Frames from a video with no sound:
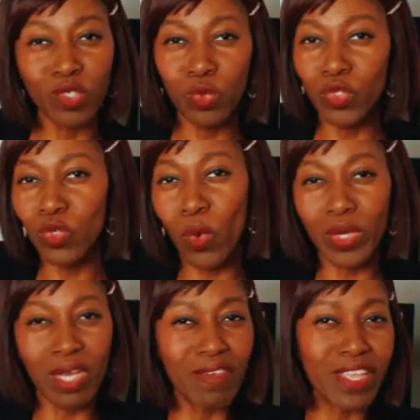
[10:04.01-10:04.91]
You
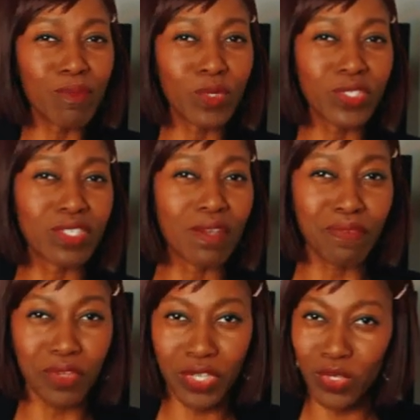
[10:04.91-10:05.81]
won't have any more
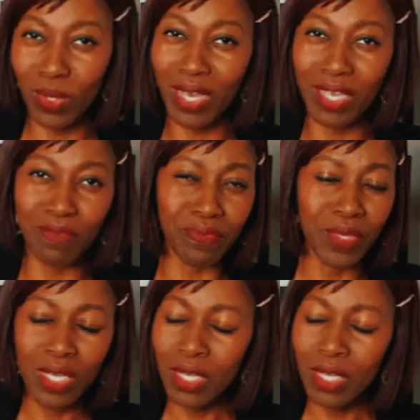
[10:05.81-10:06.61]
suffering in your life.